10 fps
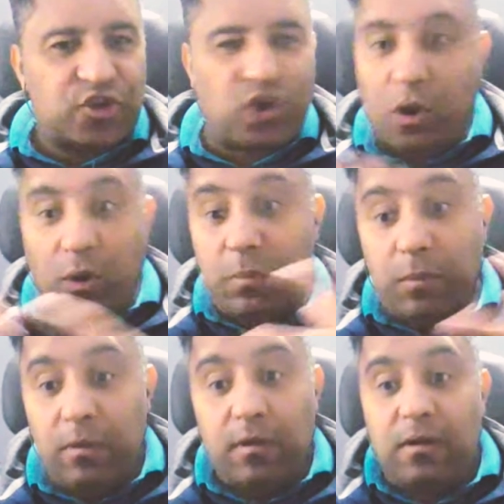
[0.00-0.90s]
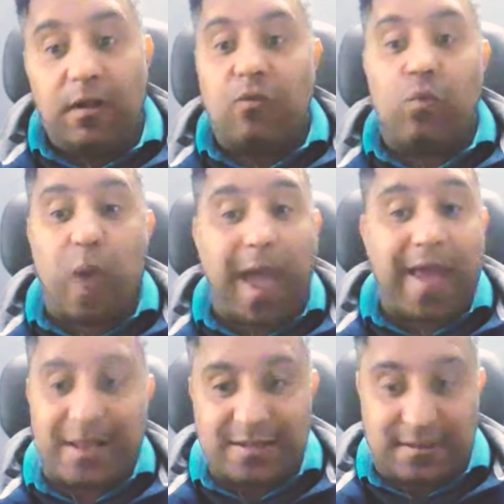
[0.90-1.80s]
So,
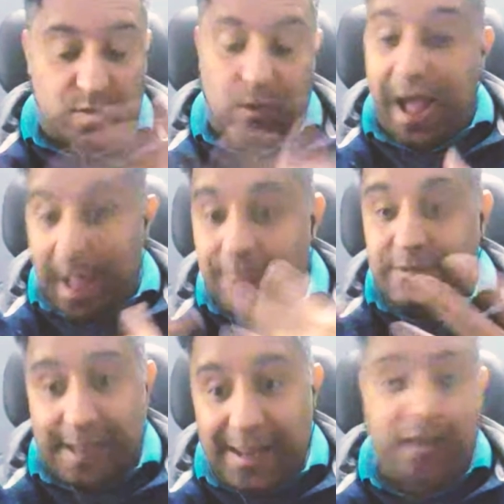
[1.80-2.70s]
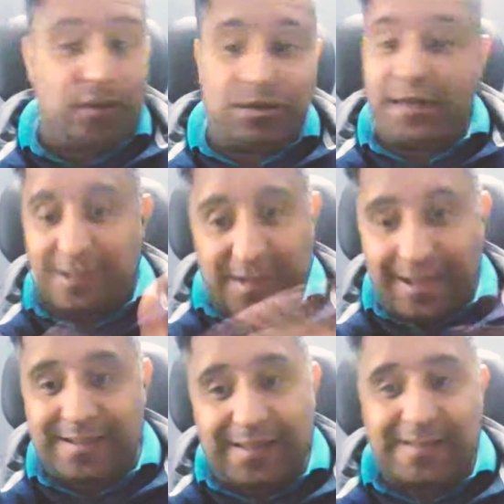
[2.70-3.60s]
where is, I'm telling you, it doesn't
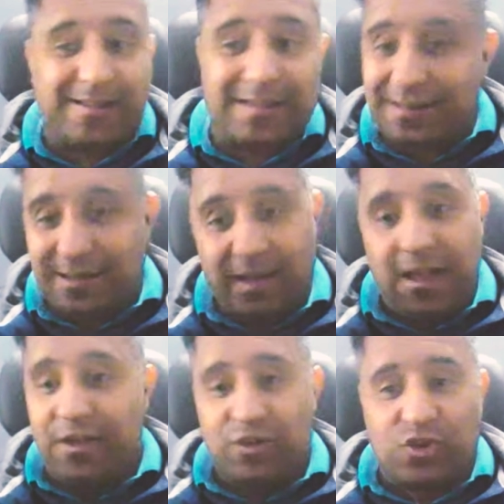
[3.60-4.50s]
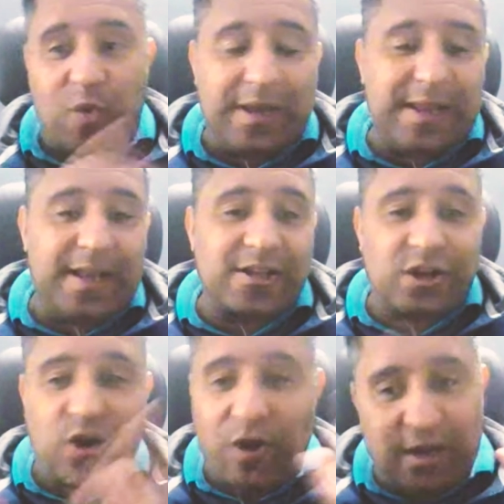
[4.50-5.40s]
exist. This is so many years
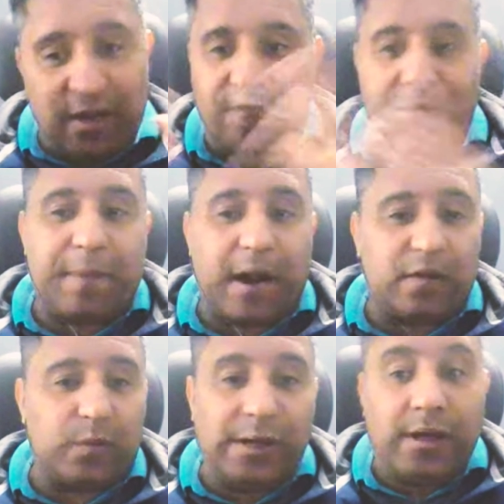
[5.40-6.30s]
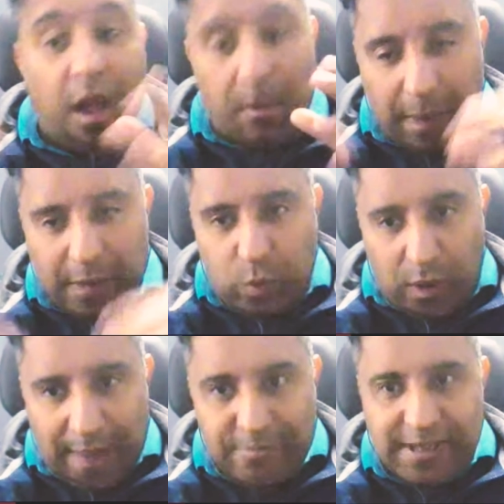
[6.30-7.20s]
ago in a different part of the world. But
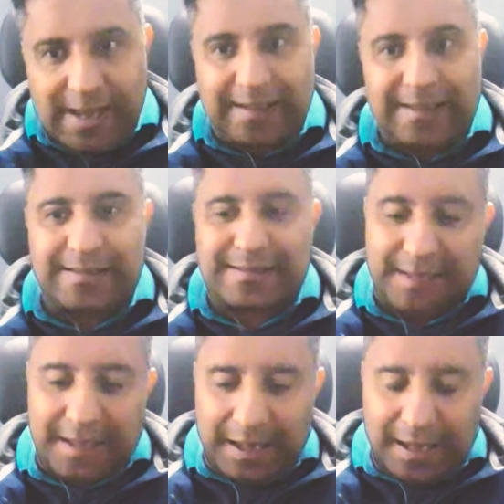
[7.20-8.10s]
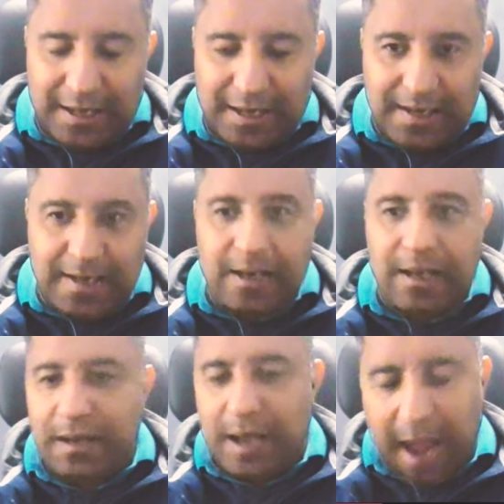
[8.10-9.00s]
what I'm saying is, in
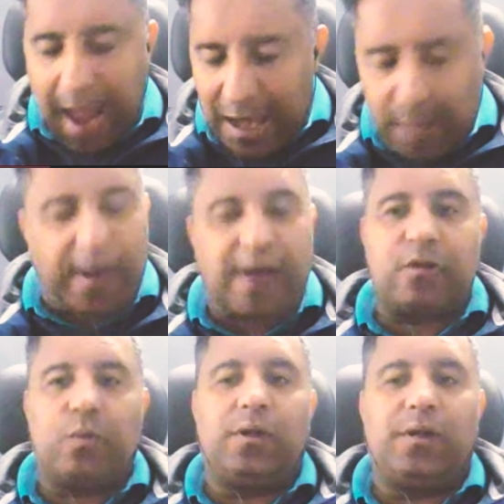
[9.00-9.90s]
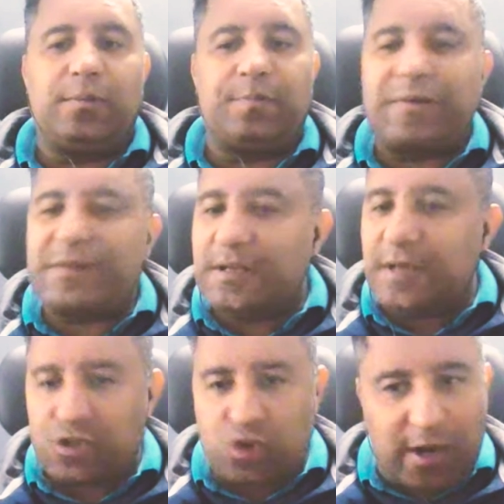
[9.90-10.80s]
any part of the world, privacy
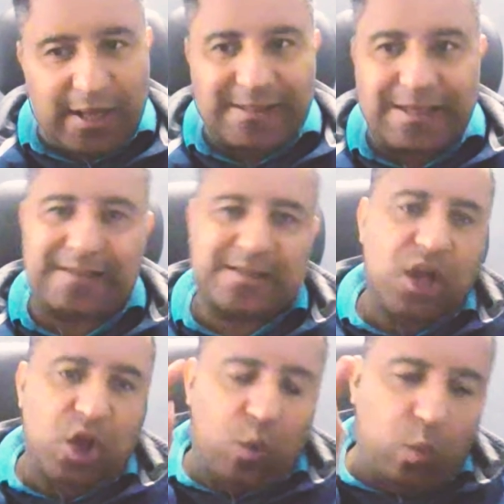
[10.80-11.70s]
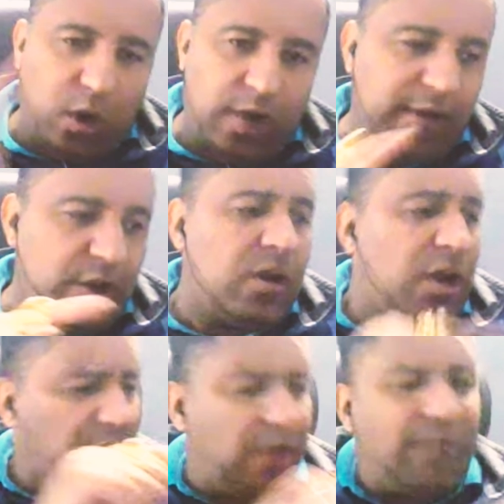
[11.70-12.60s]
does not exist. Whatever you,
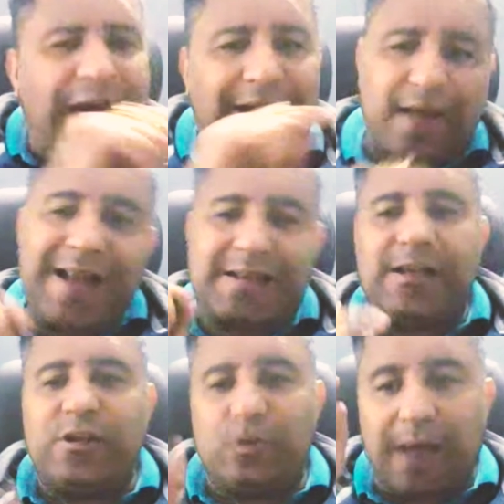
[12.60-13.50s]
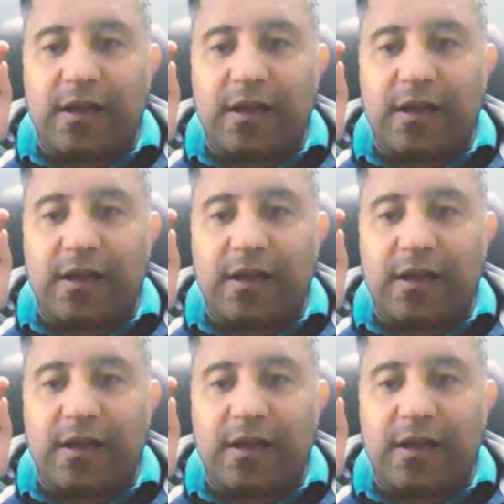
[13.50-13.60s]
in fact, I'll give you